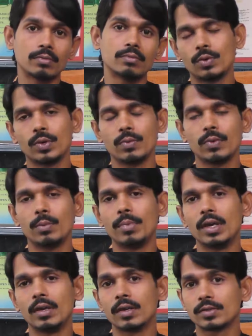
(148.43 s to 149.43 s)
who we would
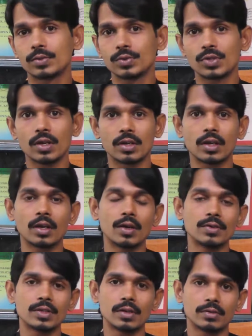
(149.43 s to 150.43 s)
be associating
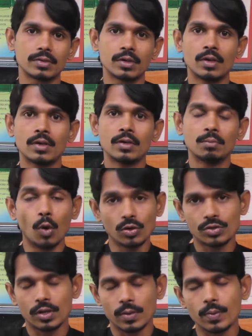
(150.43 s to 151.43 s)
ourselves
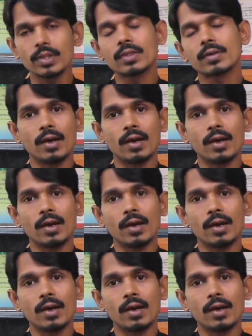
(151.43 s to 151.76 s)
mostly with.